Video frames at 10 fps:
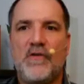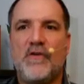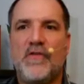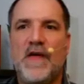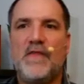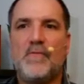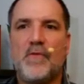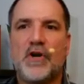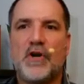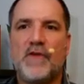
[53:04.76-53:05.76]
than the
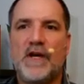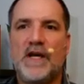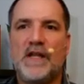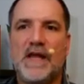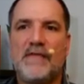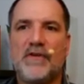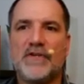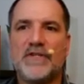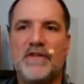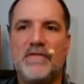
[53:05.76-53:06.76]
mercury
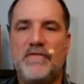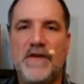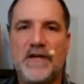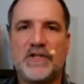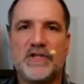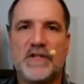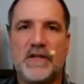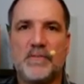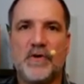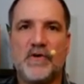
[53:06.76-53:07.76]
levels in the fish that
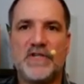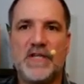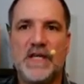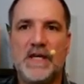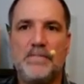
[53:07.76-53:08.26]
the birds eat?